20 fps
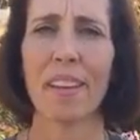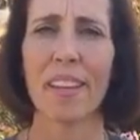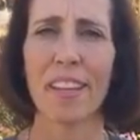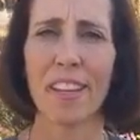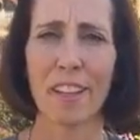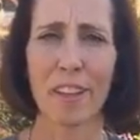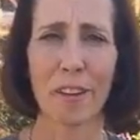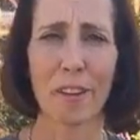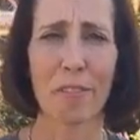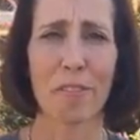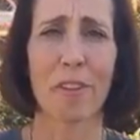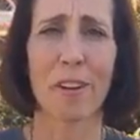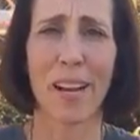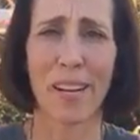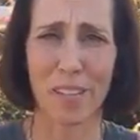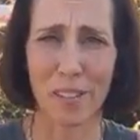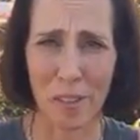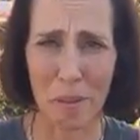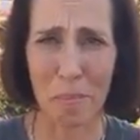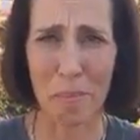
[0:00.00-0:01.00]
healer for
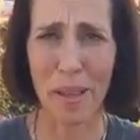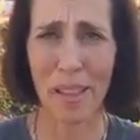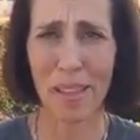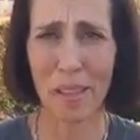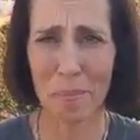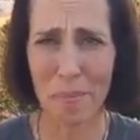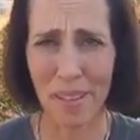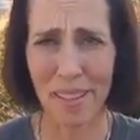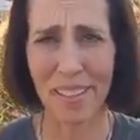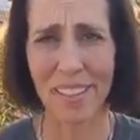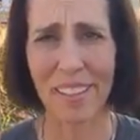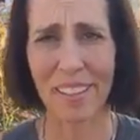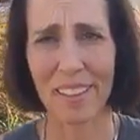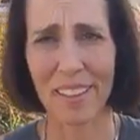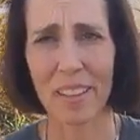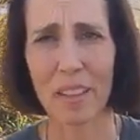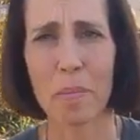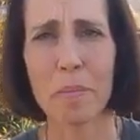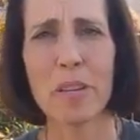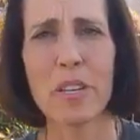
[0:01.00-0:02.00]
actually belly button
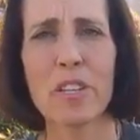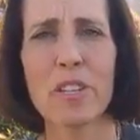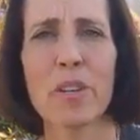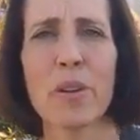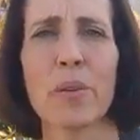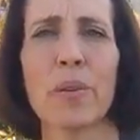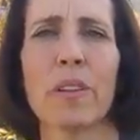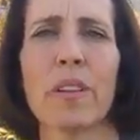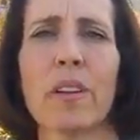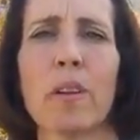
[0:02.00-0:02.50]
healing, let me show you a